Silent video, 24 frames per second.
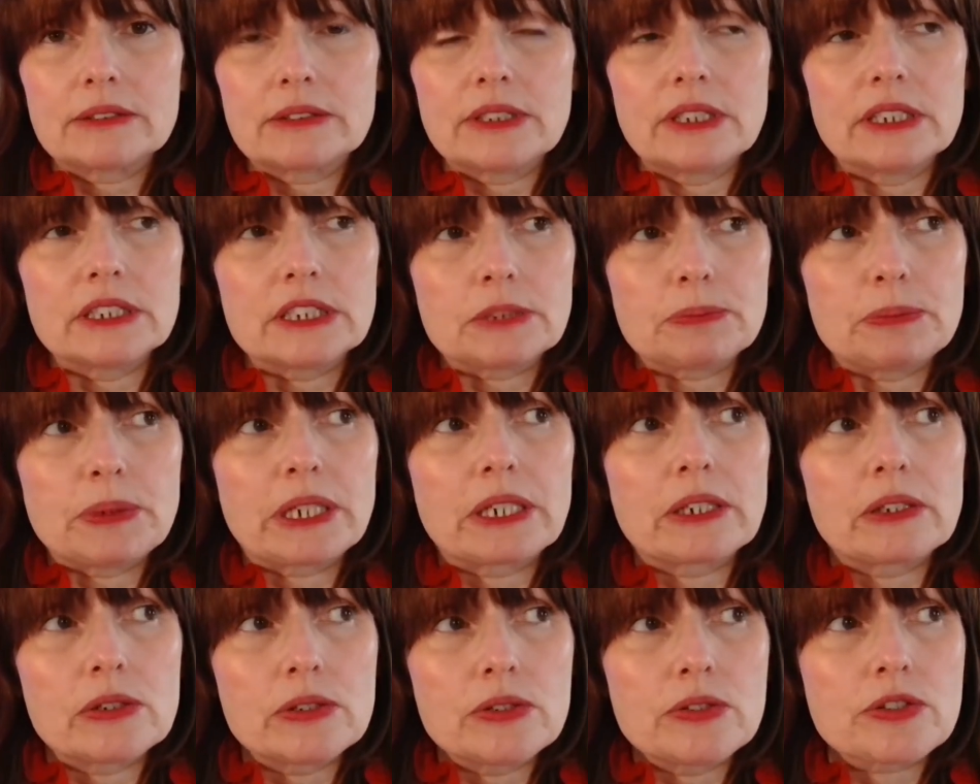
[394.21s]
It's
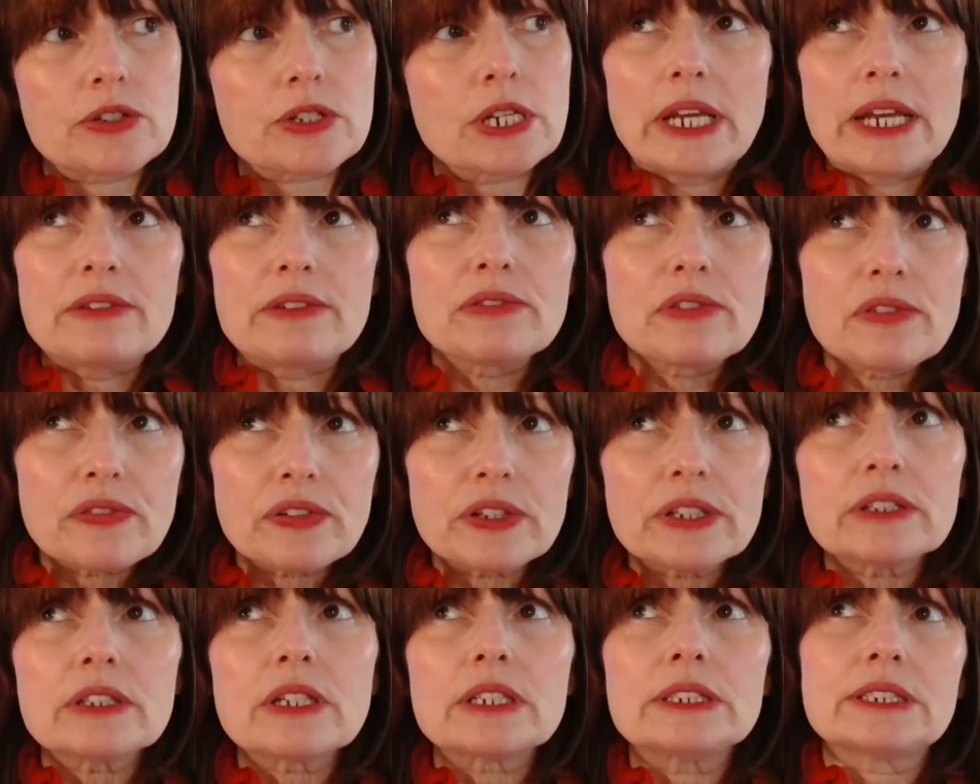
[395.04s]
because
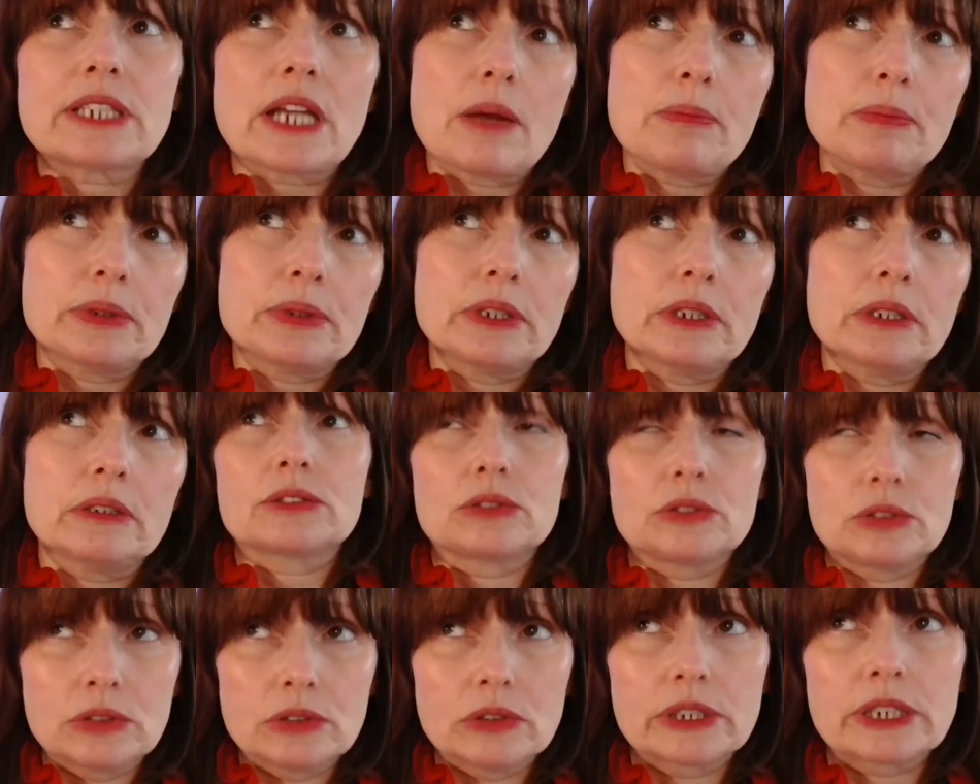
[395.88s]
everything that is happening
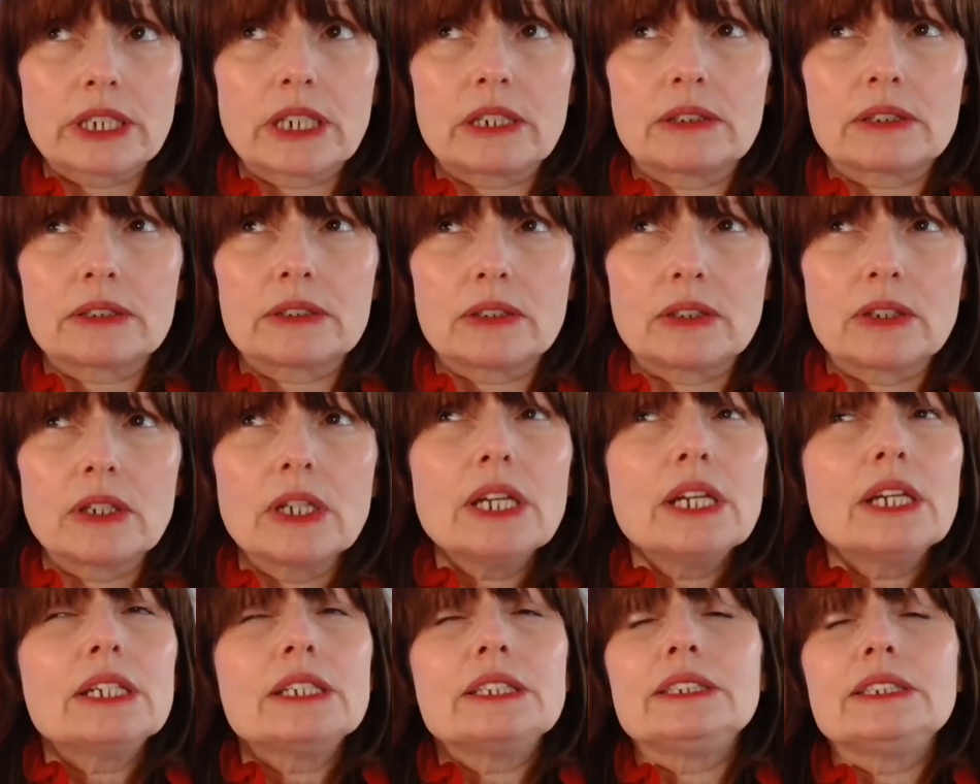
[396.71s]
to your character
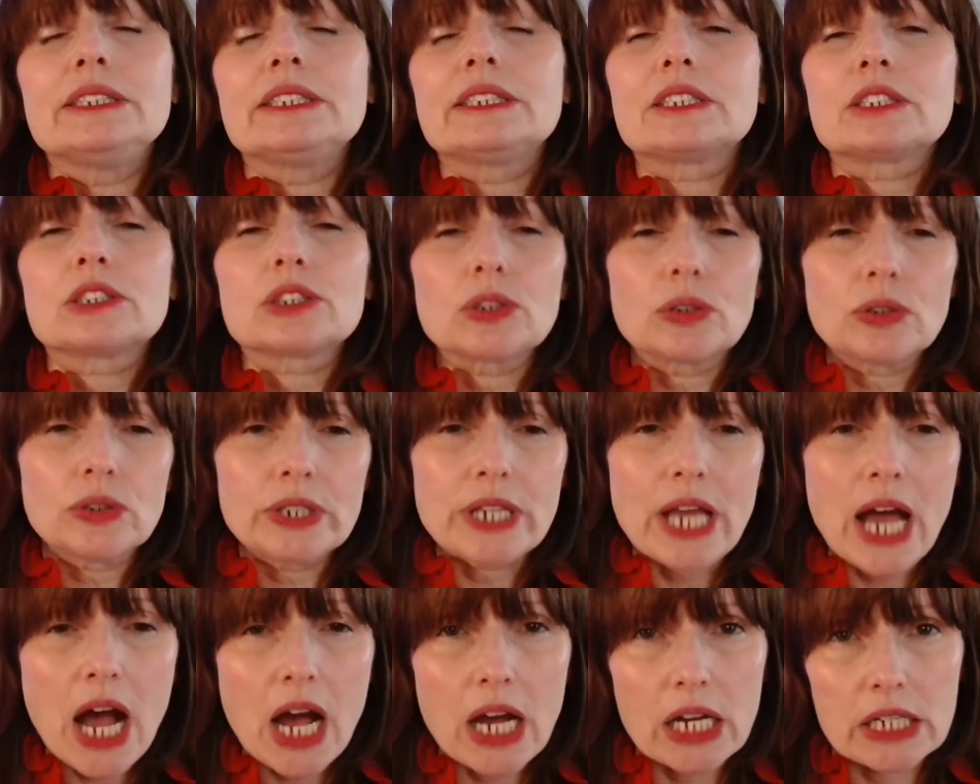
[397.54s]
is so
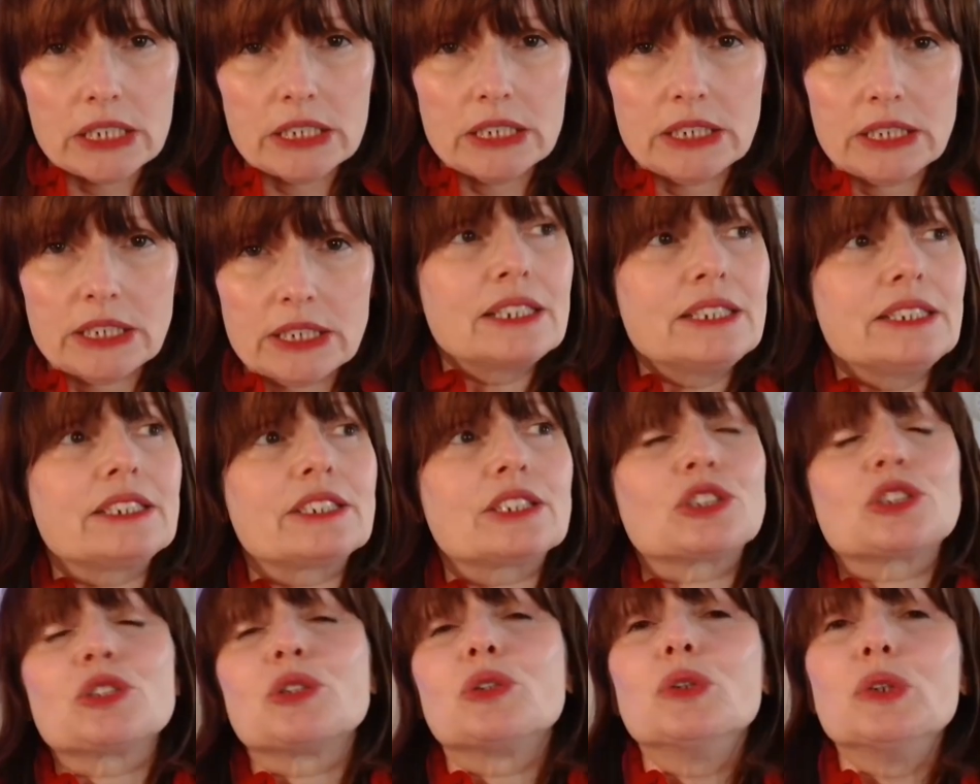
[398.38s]
nice, is
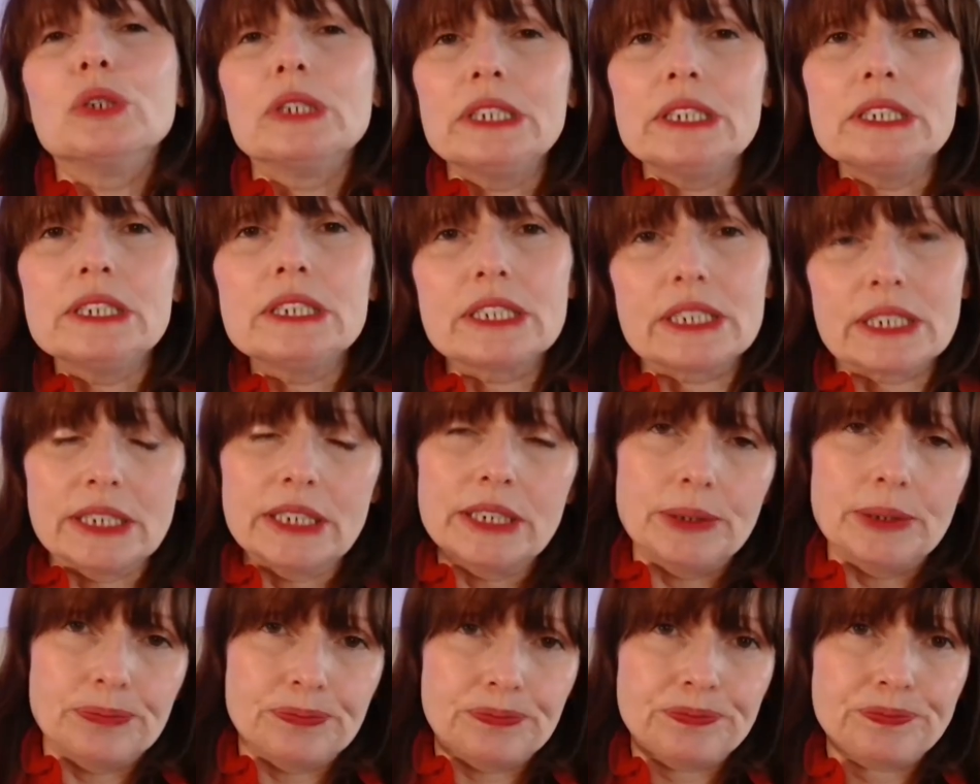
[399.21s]
so
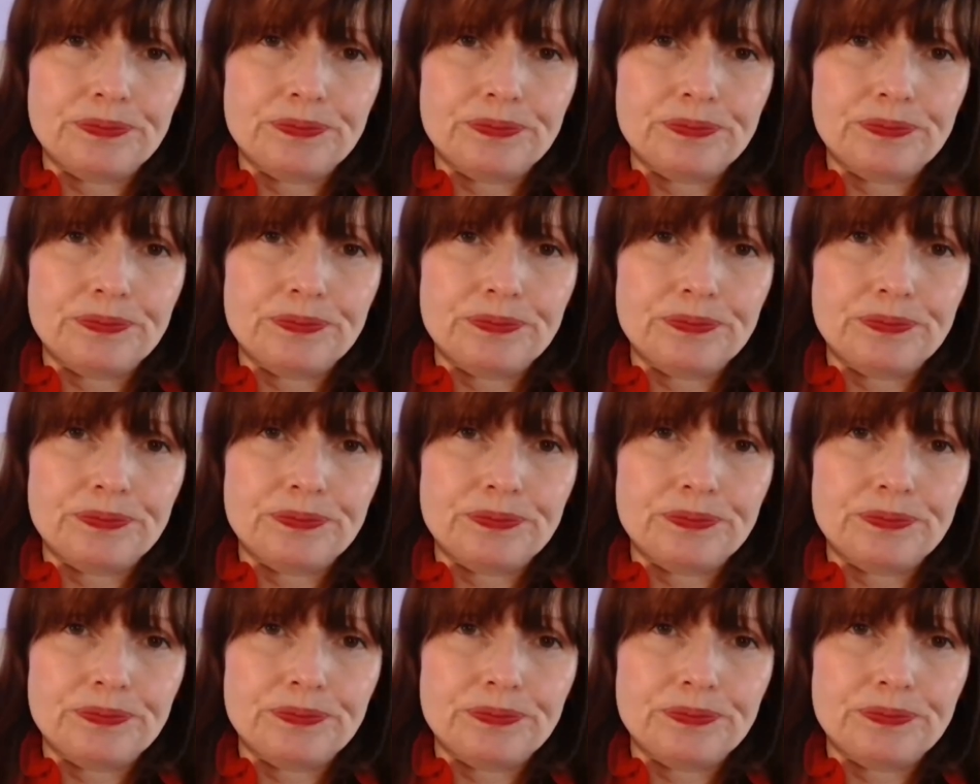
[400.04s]
easy.